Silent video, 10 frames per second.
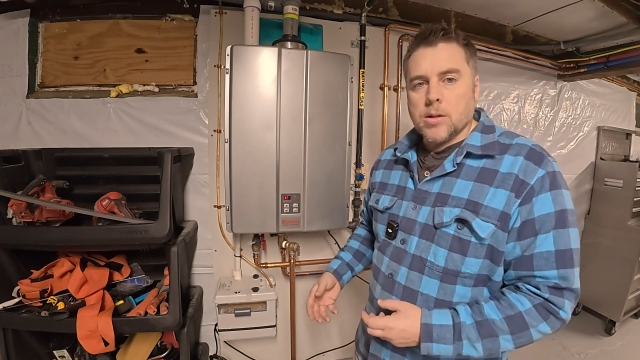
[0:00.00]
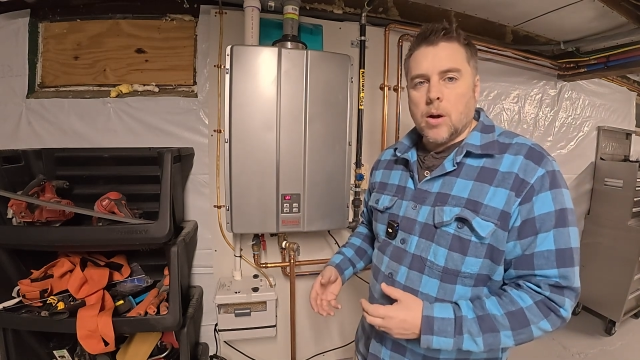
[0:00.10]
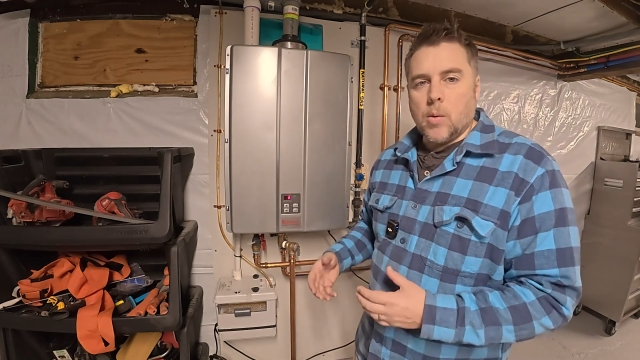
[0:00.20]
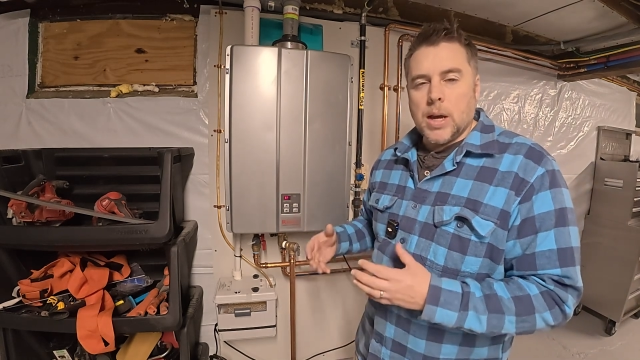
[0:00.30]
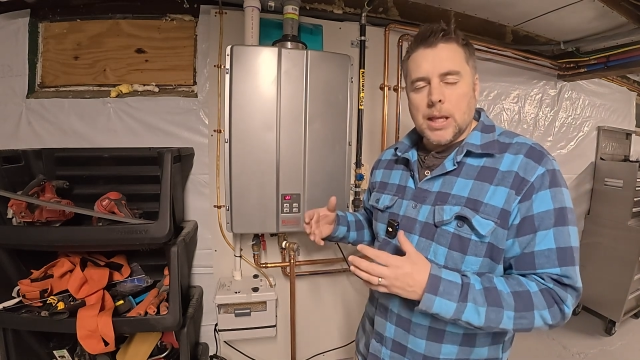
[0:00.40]

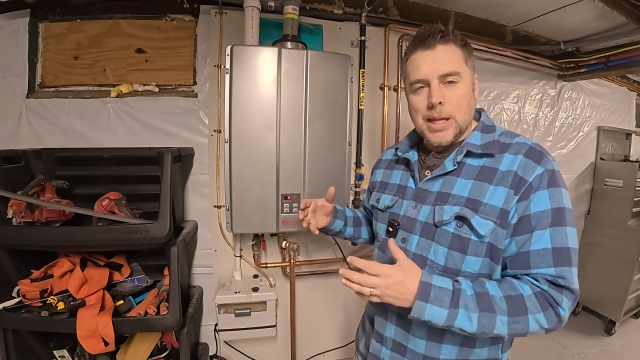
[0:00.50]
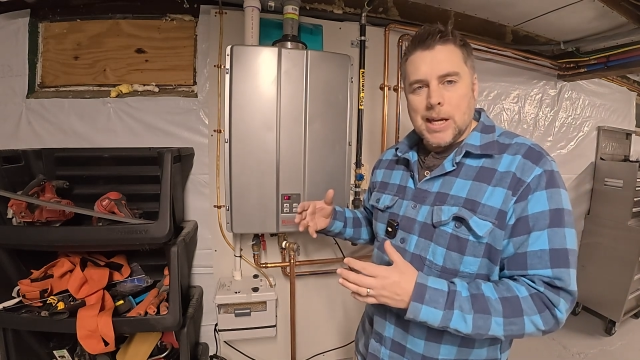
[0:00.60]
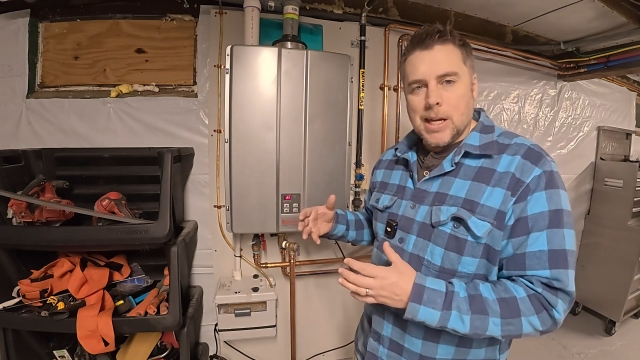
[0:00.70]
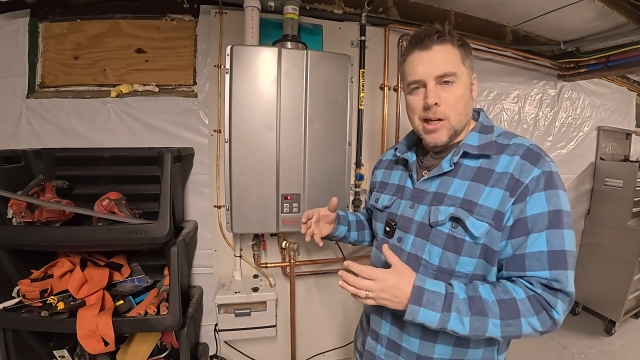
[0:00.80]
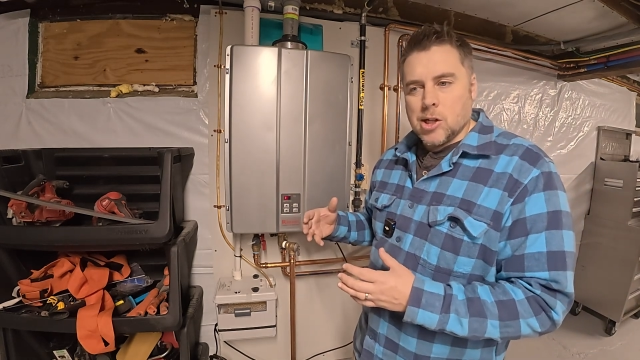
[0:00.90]
So in the
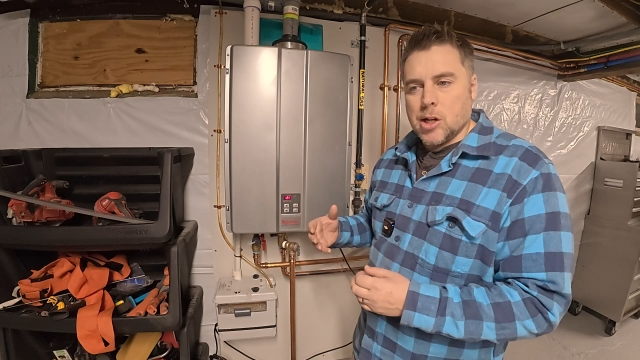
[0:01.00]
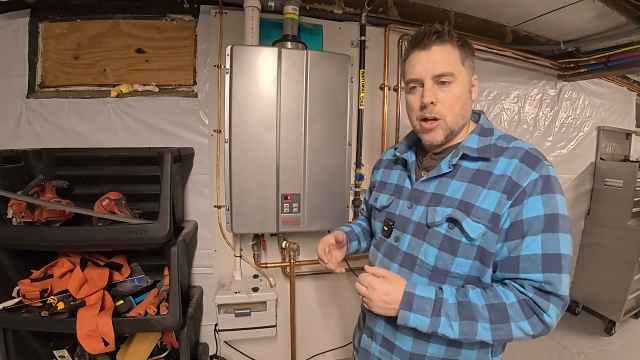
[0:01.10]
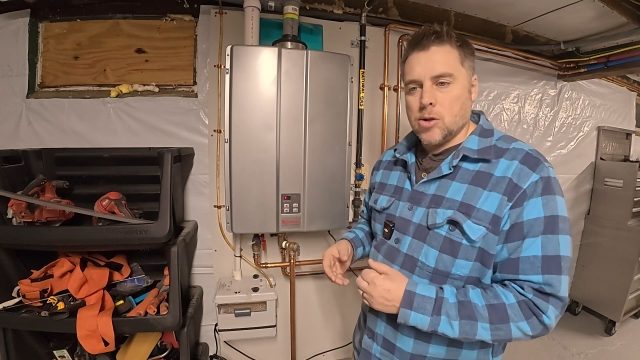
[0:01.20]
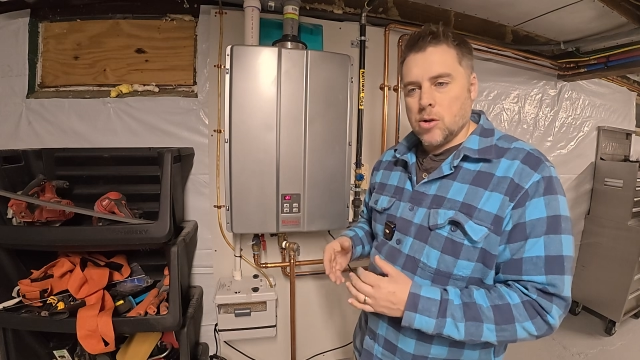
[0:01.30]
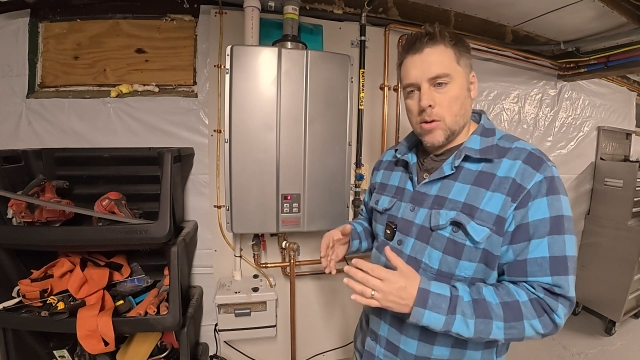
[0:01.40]
heat
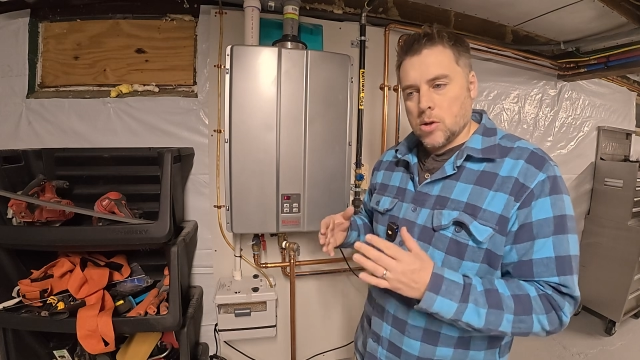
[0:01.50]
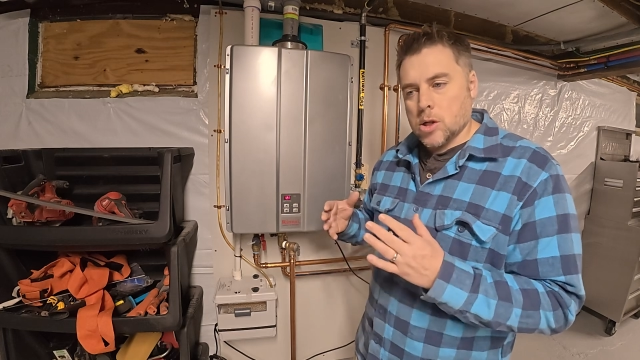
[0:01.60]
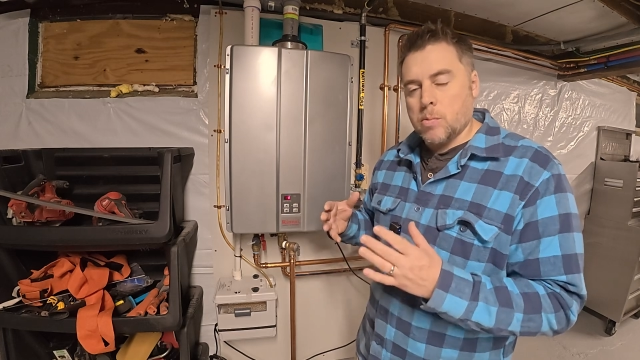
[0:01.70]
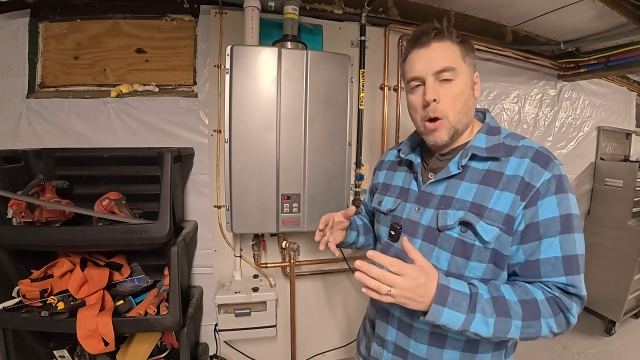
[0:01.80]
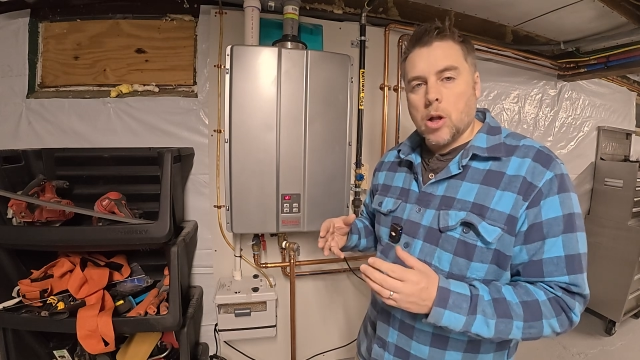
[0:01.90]
exchanger, there's
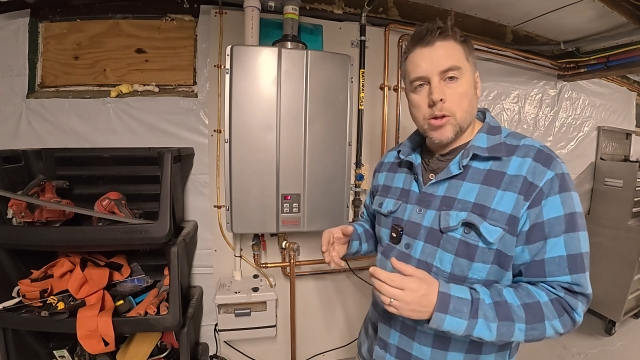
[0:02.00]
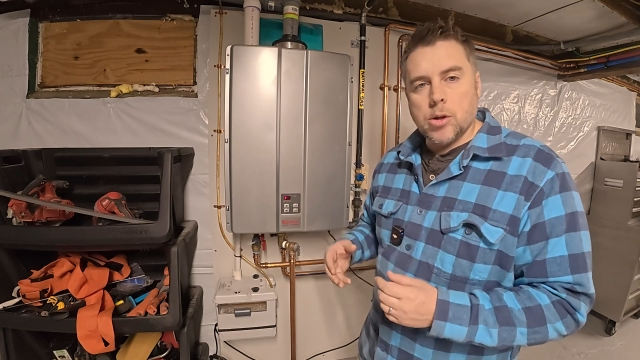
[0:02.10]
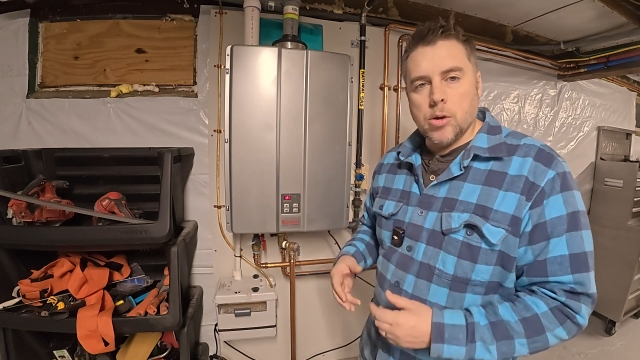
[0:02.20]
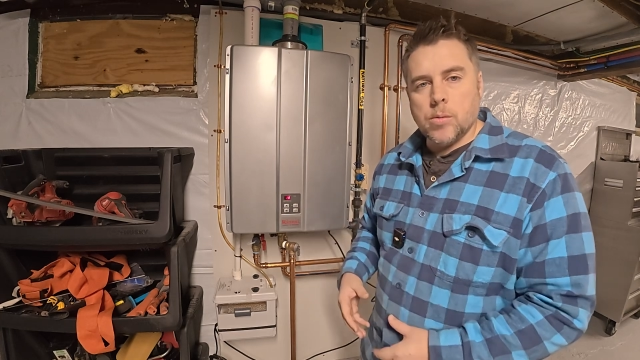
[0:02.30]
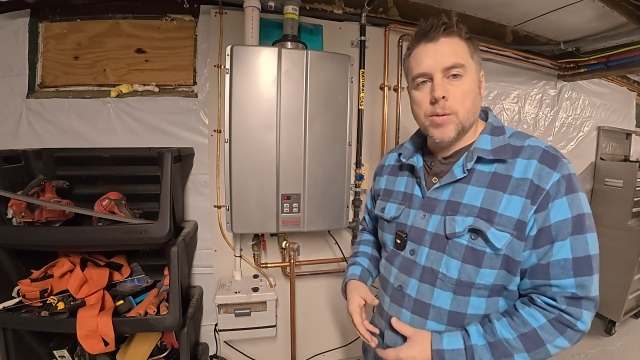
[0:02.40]
small
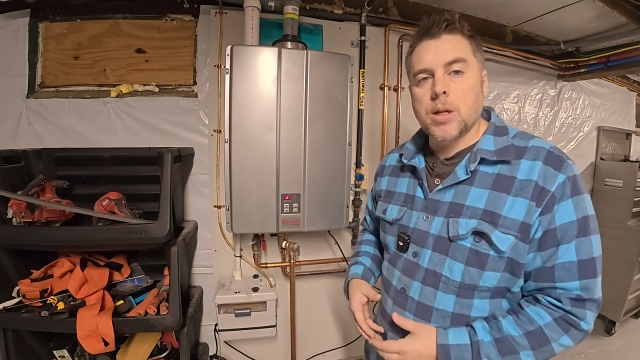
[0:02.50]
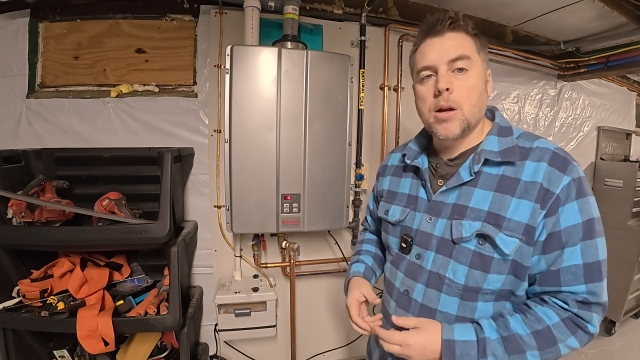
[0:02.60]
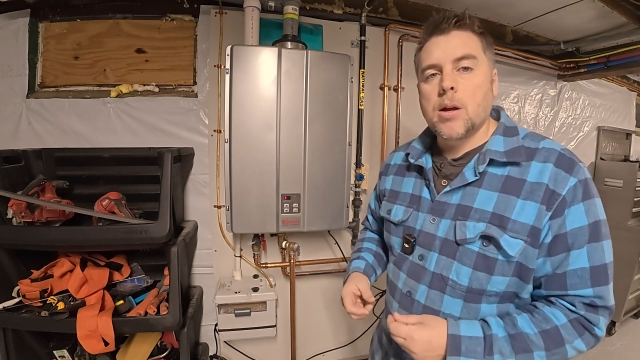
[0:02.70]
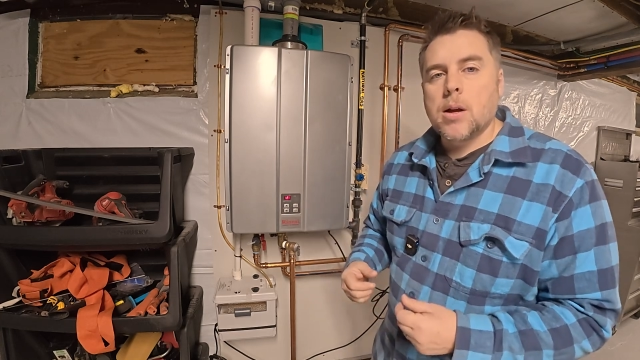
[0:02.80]
tubes.